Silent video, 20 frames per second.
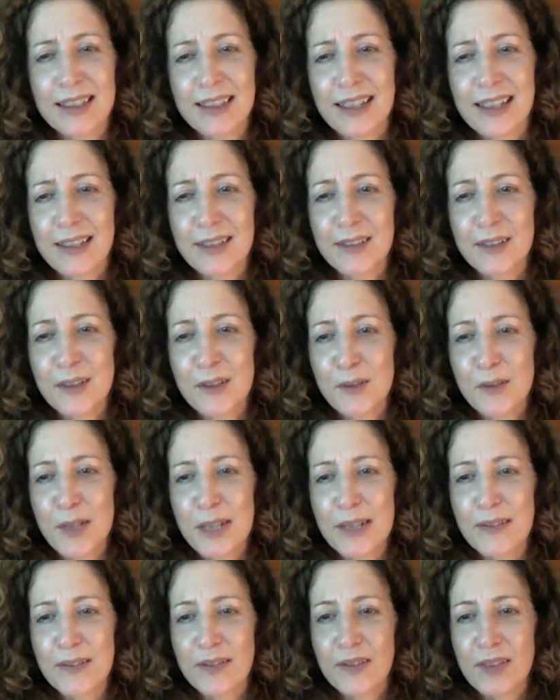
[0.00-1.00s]
I don't know if
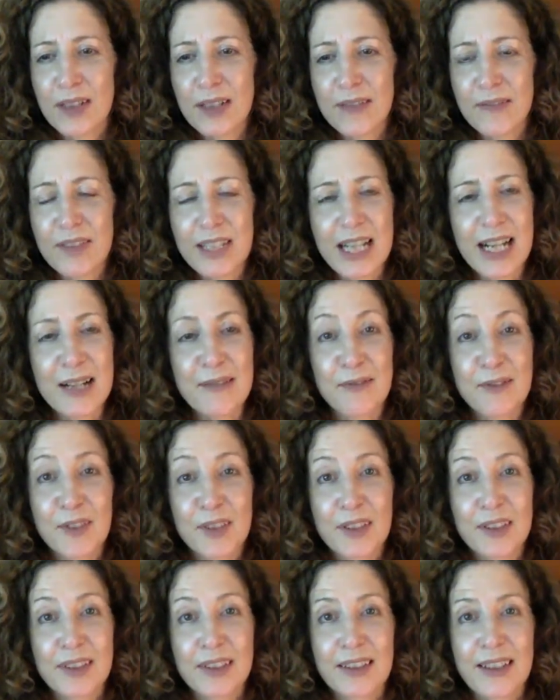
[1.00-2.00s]
we have, have time
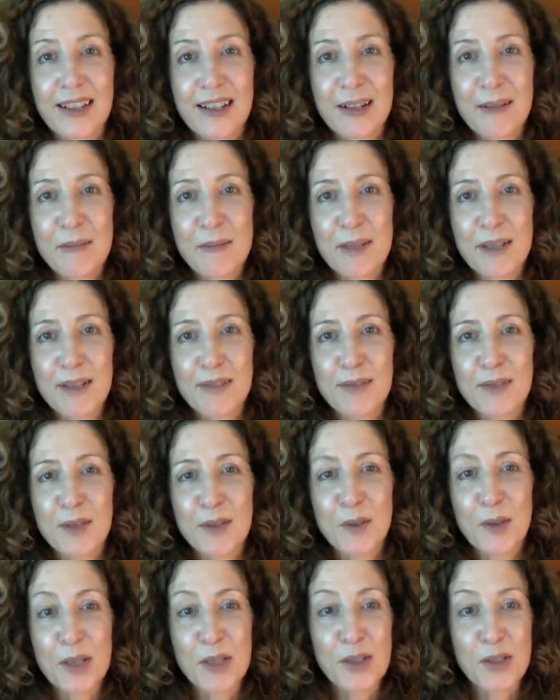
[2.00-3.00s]
for um, a
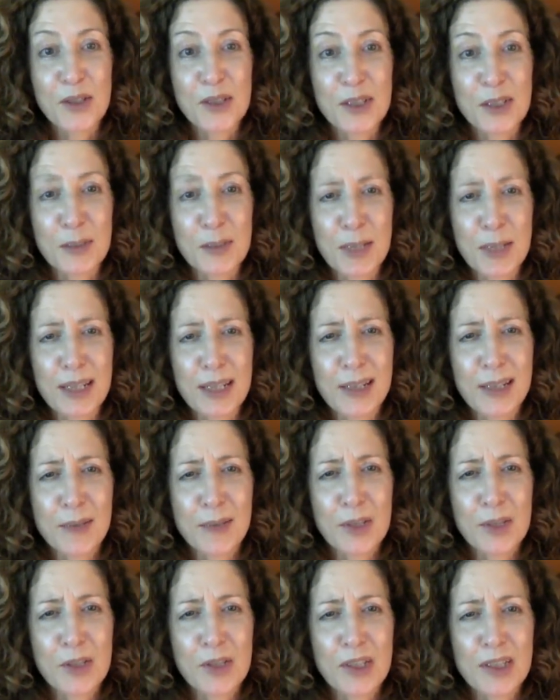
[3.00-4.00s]
few questions, but I think we
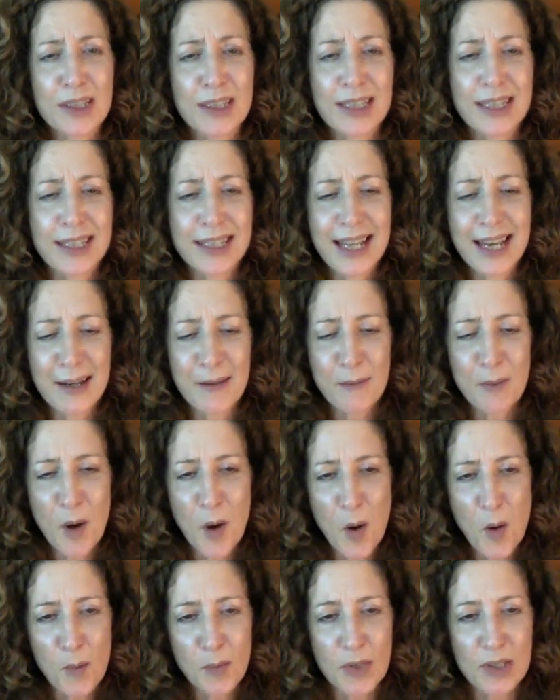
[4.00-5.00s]
should just let that
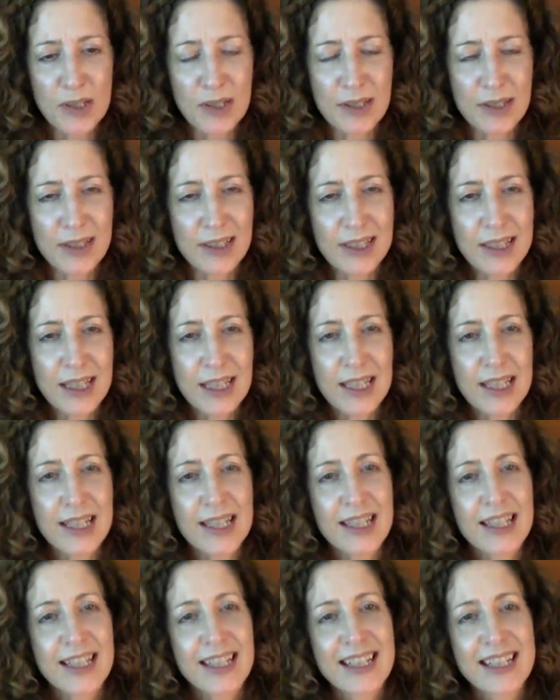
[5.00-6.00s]
poem just
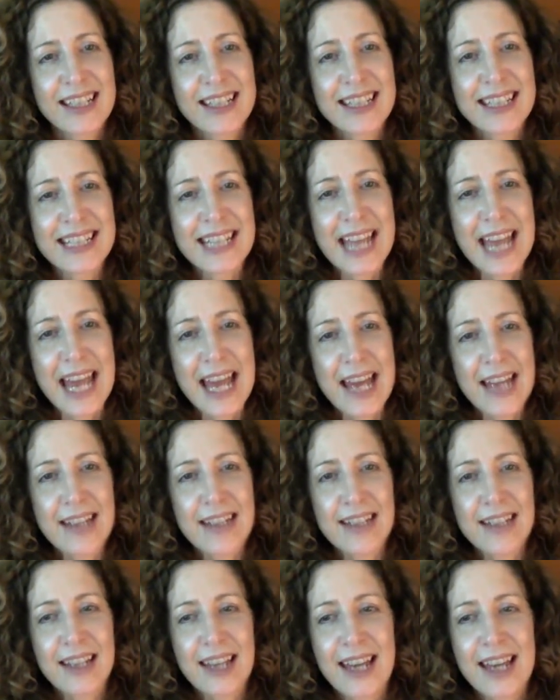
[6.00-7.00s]

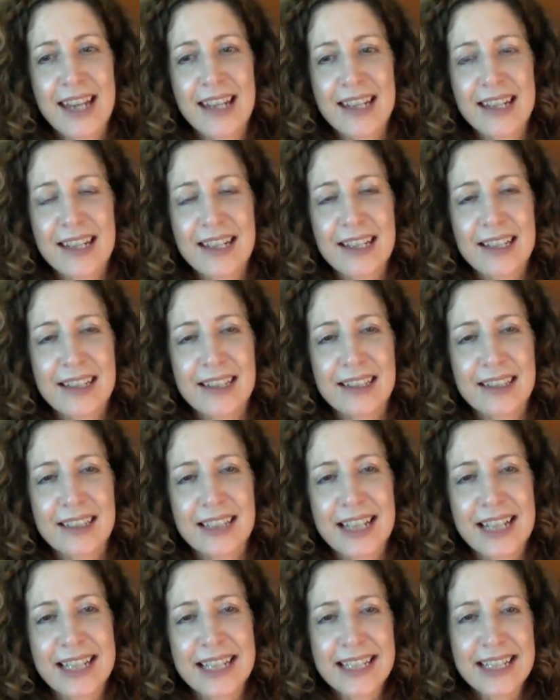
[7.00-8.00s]
stand and uh,
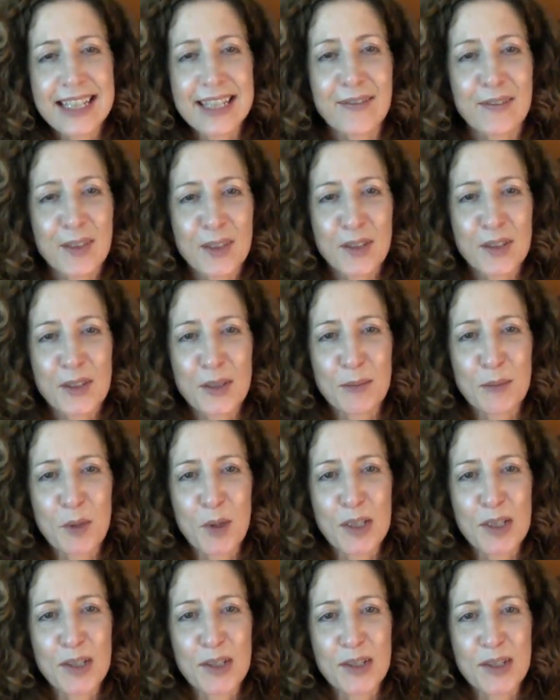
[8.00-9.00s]
and see if there's some
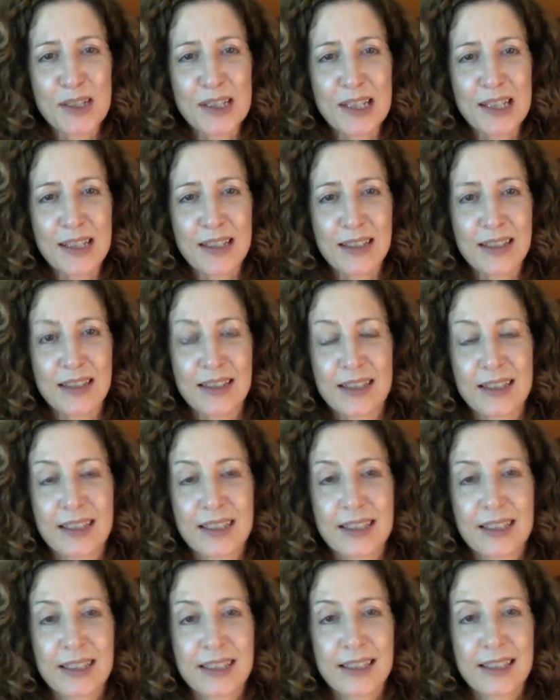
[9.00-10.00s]
questions that
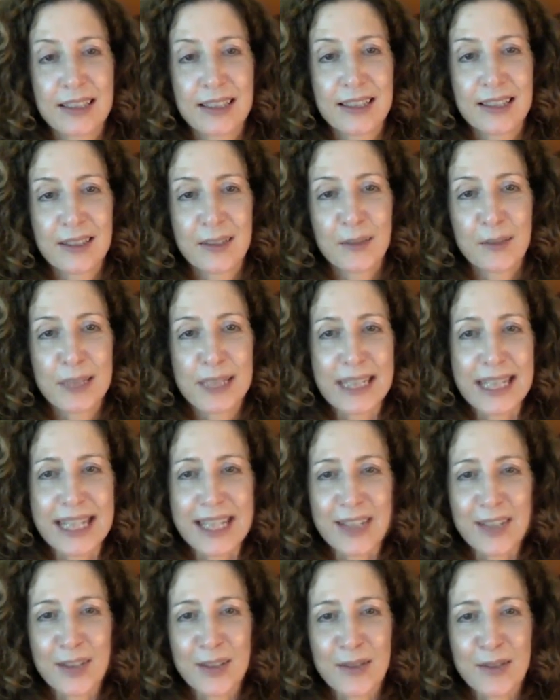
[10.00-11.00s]
we can
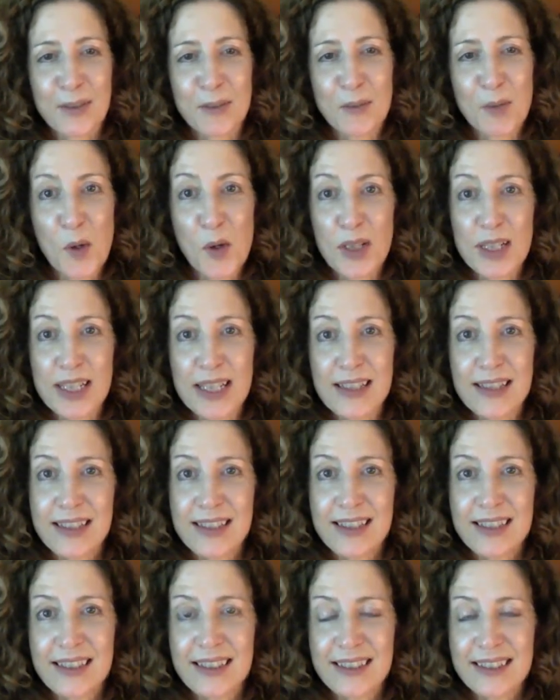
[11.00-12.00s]
answer from the
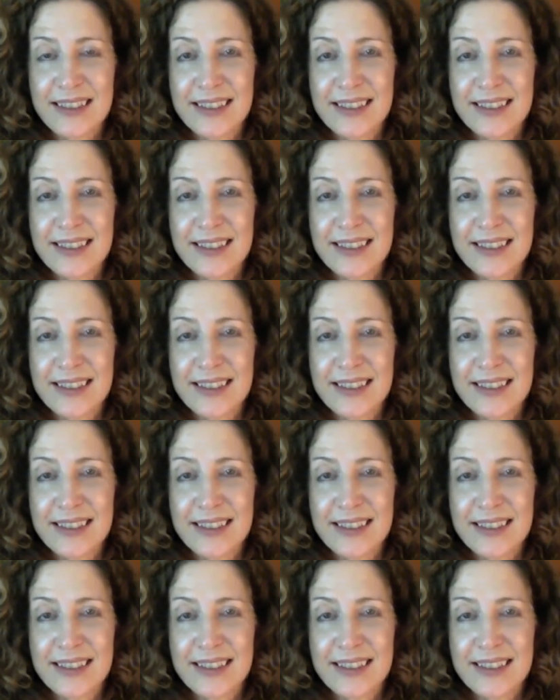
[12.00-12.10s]
audience.